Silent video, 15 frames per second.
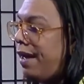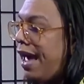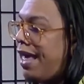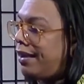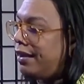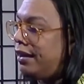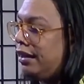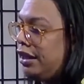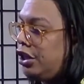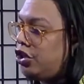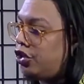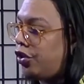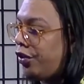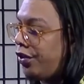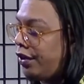
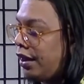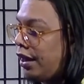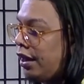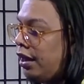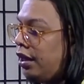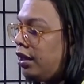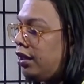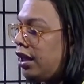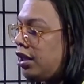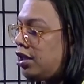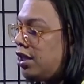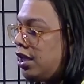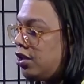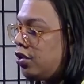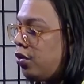athleisure thing that
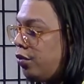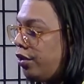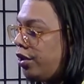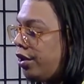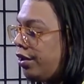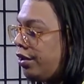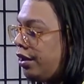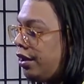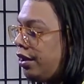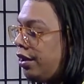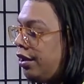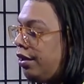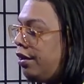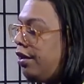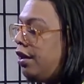she has going on
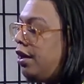there.